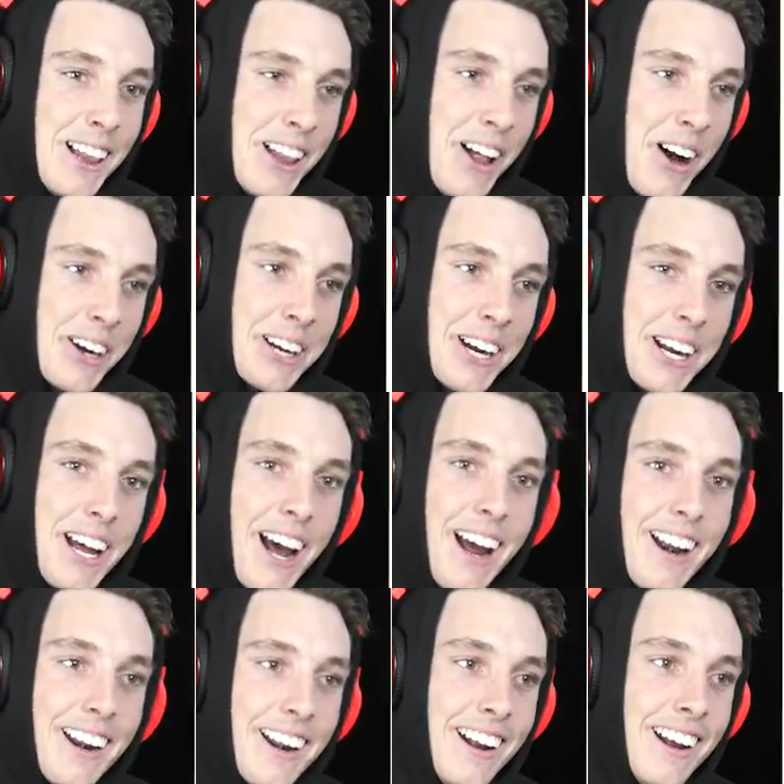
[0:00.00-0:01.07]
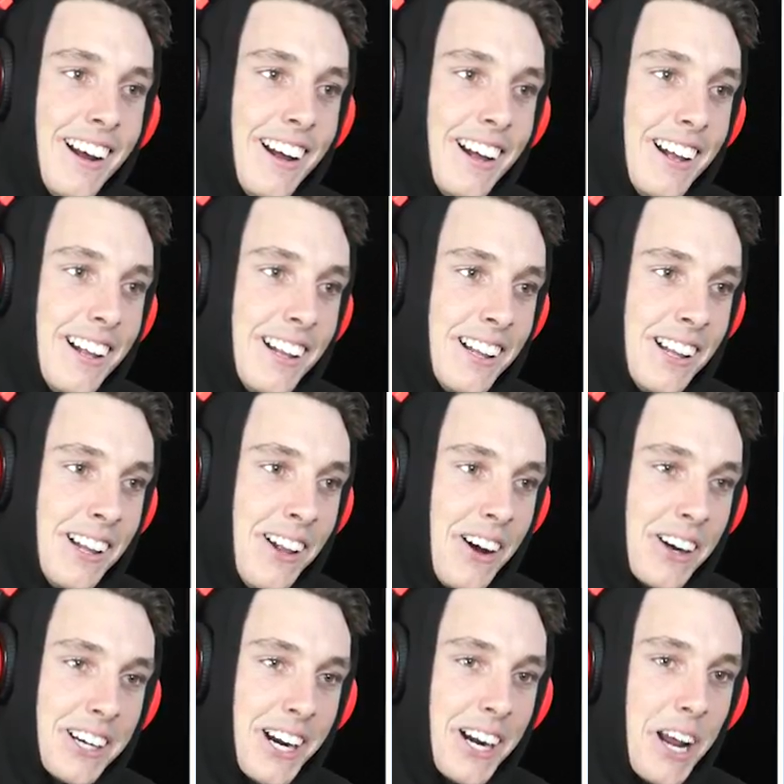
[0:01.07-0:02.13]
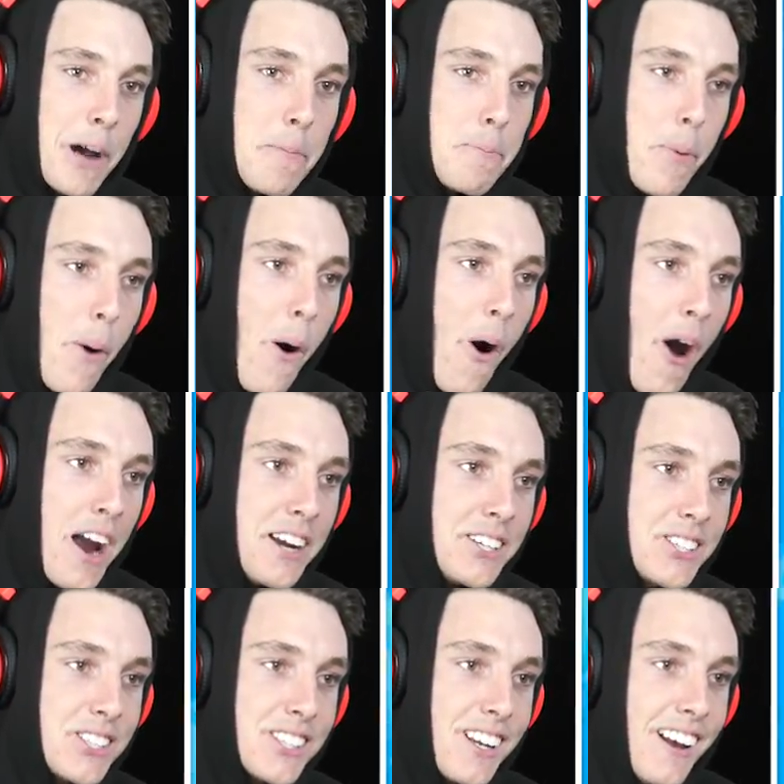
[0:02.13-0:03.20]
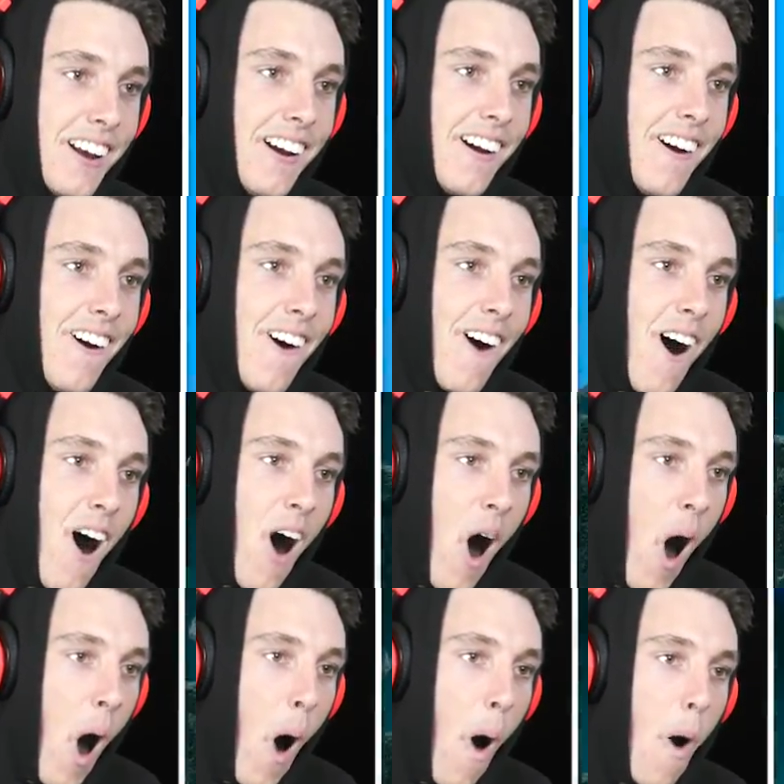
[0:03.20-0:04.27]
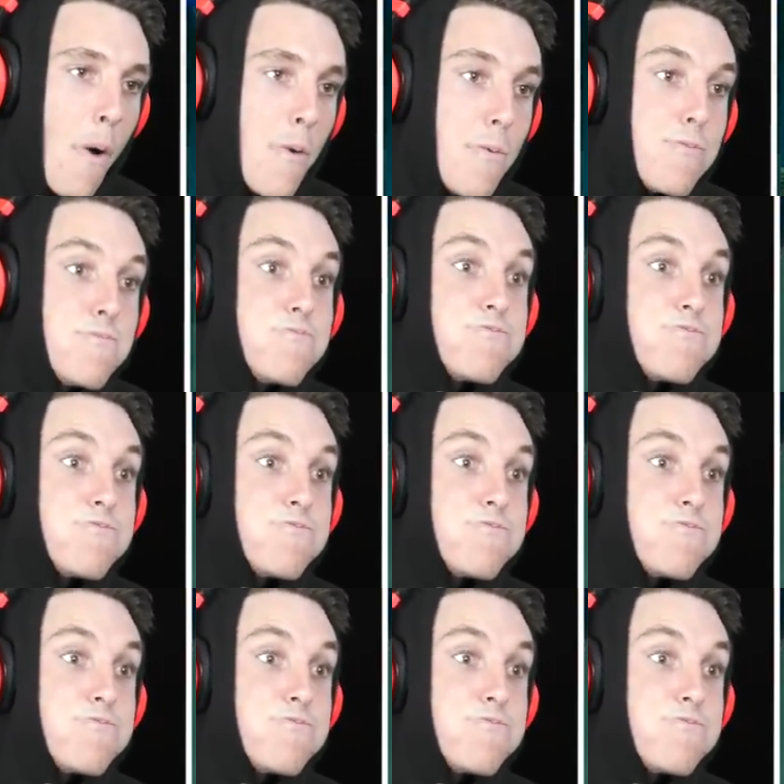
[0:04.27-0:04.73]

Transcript: Look at it. Look at it, boys. Oh.